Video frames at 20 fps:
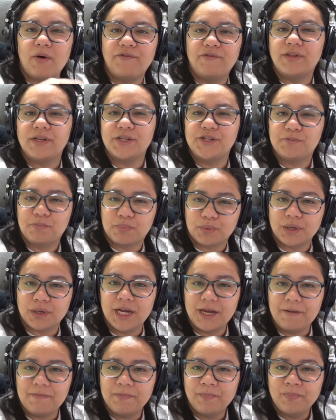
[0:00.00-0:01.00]
the
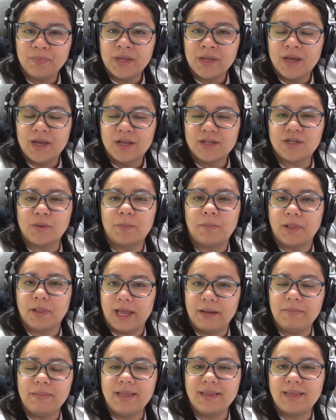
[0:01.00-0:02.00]
spree. So
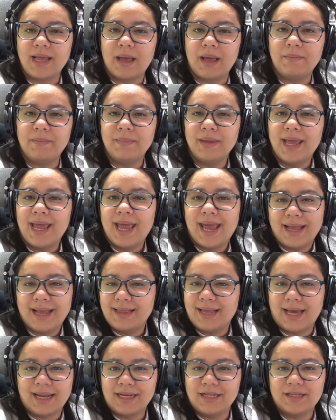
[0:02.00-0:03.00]
blaming them, and
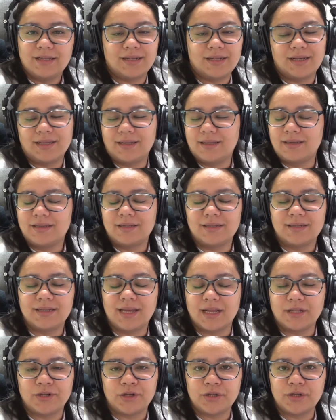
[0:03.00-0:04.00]
that it just
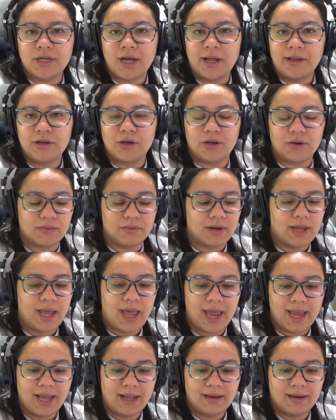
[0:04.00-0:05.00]
gets to tell you,
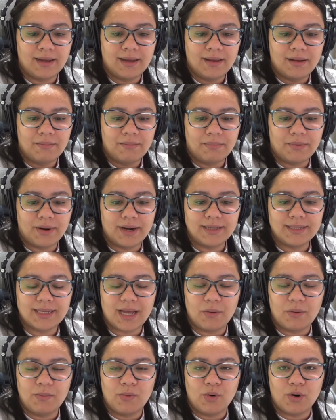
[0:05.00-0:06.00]
hate brings
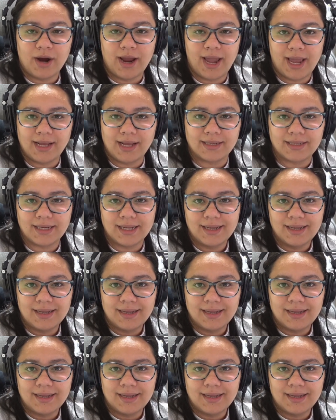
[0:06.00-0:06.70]
out more hate,